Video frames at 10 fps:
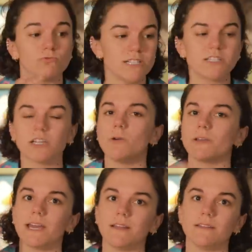ready to go
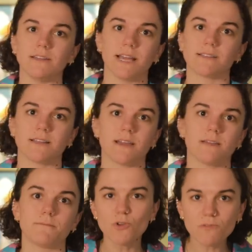again the next
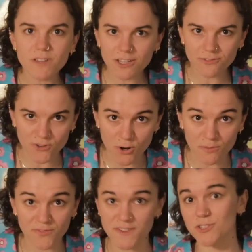day. Moving
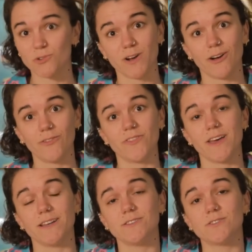from physical health
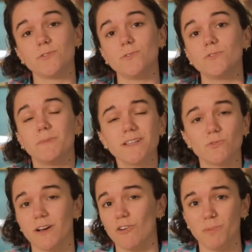then to the
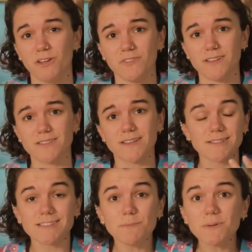mental health benefits.
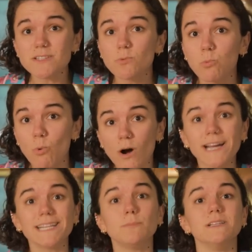Sleep is
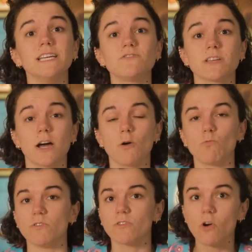widely believed to help with